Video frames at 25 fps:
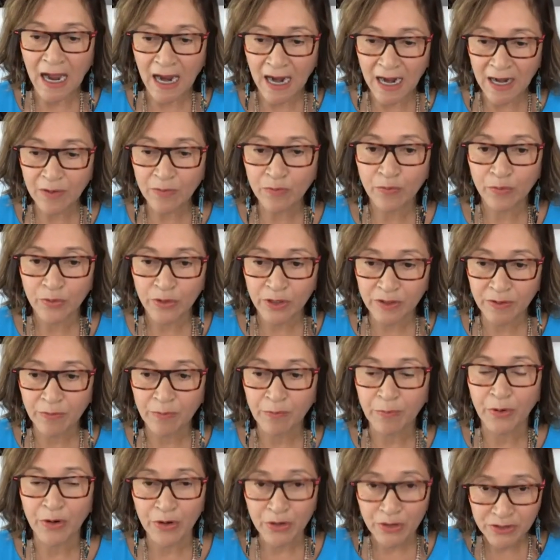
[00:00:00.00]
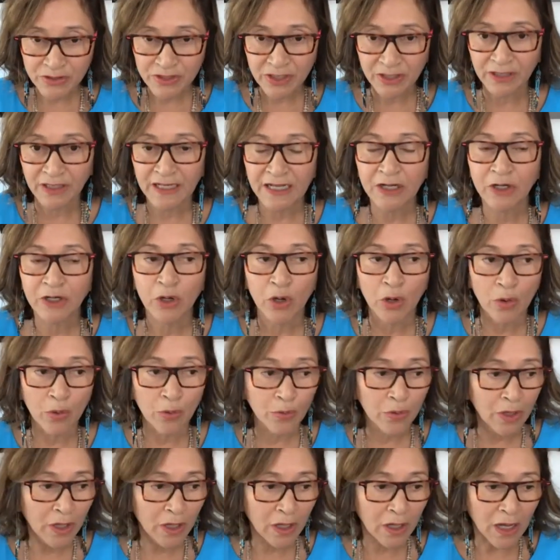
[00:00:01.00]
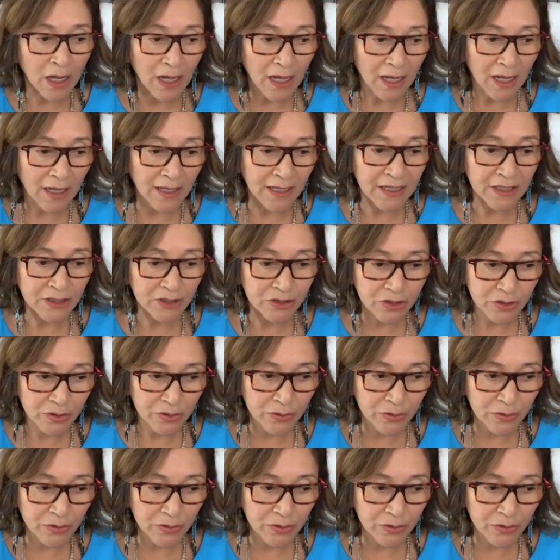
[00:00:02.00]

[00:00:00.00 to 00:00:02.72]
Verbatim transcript: I would personally go uh, into